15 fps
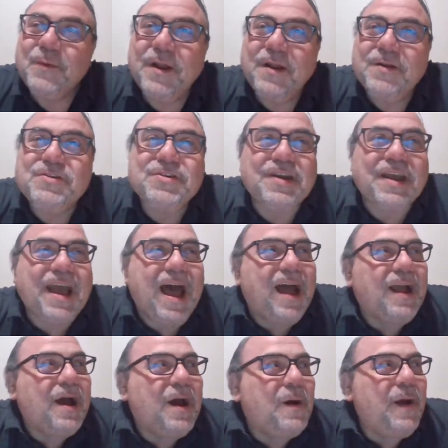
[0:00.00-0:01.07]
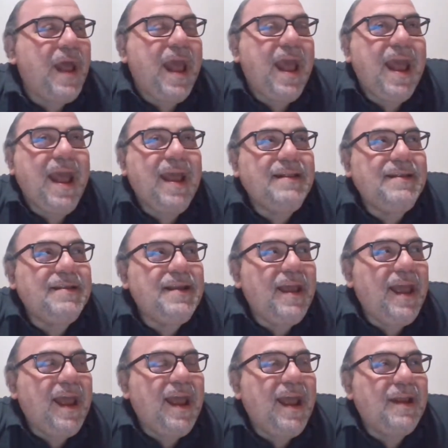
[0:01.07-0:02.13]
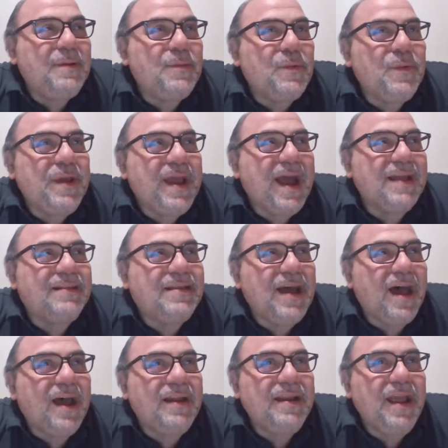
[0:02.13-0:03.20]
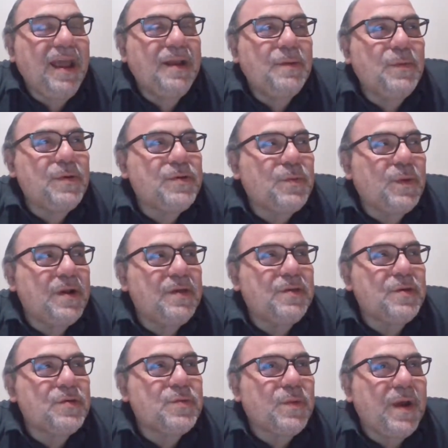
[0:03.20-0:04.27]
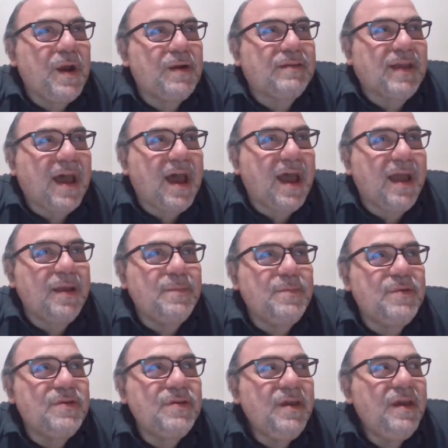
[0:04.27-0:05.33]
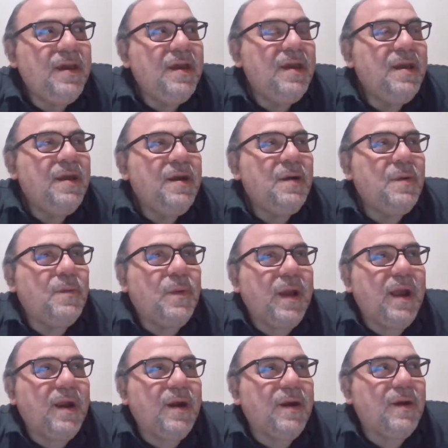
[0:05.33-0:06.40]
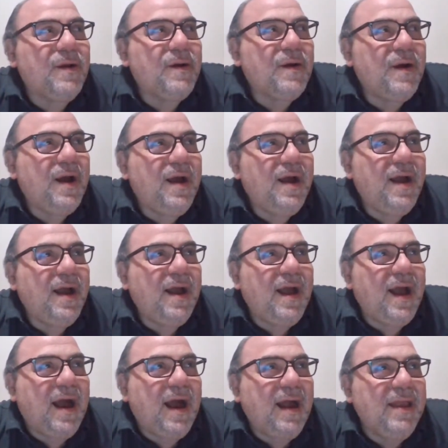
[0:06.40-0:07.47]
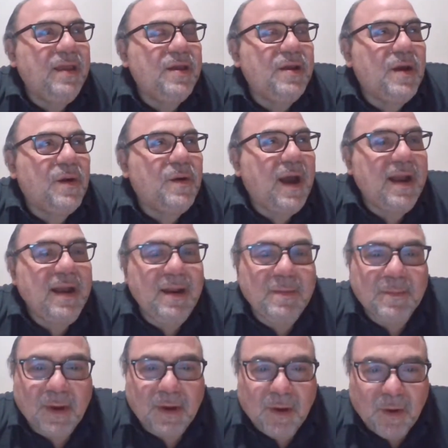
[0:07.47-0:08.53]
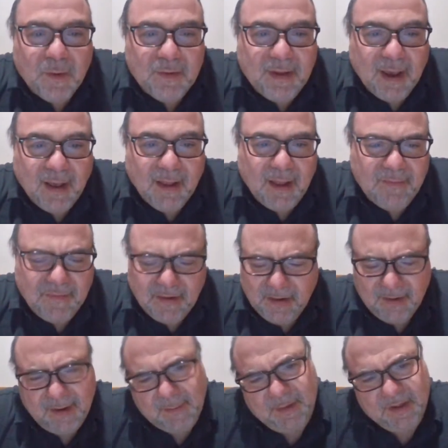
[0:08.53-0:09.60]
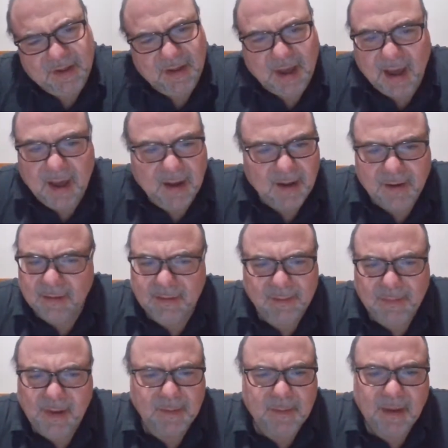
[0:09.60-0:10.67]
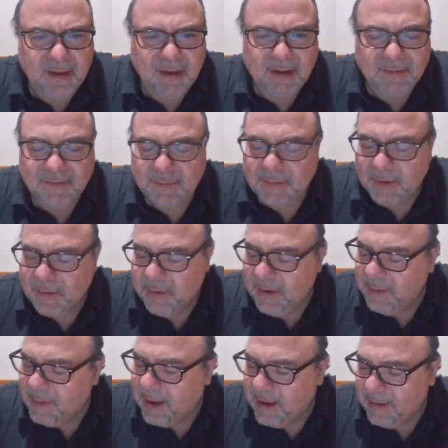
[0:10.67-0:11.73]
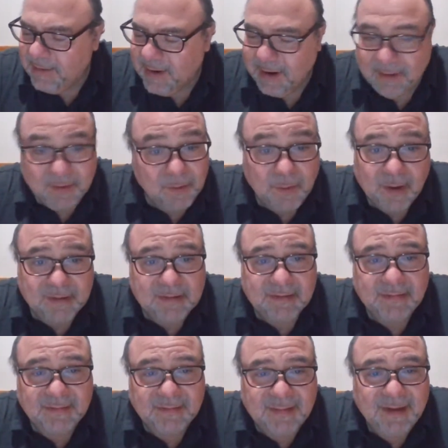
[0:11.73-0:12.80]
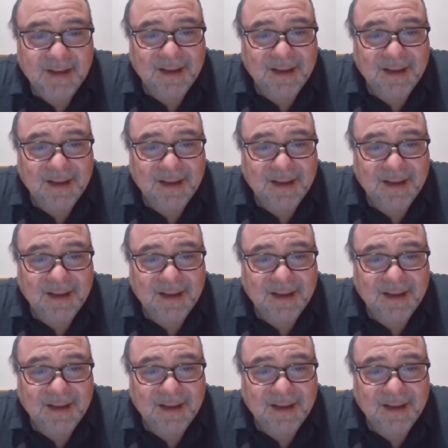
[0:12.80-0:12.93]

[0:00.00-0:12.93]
We're in Chicago and we got done, and it was one of those rare times where I didn't book a hotel. I figured I'm in Chicago. There'll be a million of them. Don't worry about it, right? There wasn't.